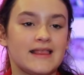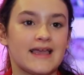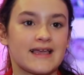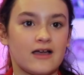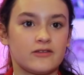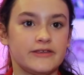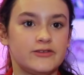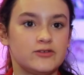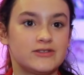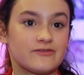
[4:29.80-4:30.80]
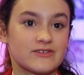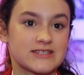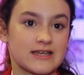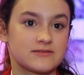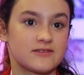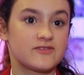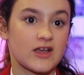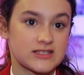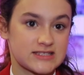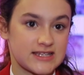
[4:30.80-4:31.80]
I like how they do different types of
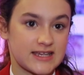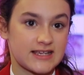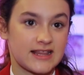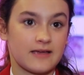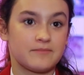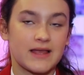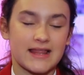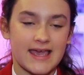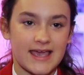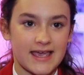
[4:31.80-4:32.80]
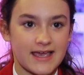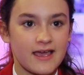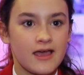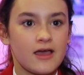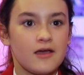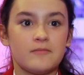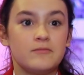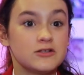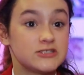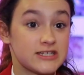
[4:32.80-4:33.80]
dancing like ballet,
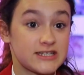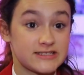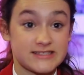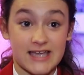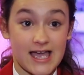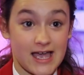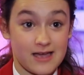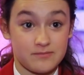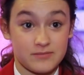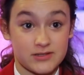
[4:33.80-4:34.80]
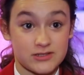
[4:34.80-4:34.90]
modern, tap,